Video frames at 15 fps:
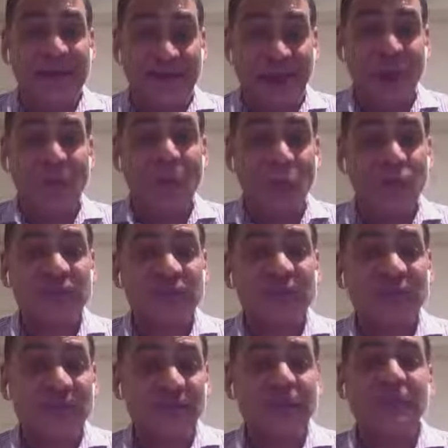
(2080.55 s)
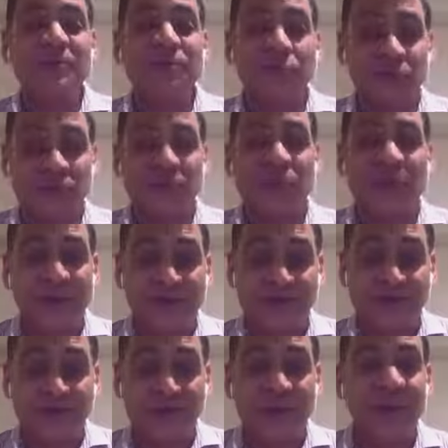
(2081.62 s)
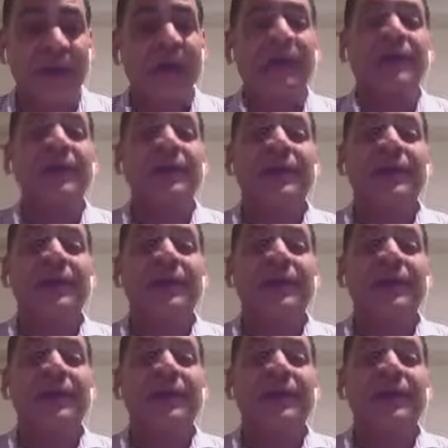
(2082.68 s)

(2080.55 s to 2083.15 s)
Now, most of the companies are starting to do that.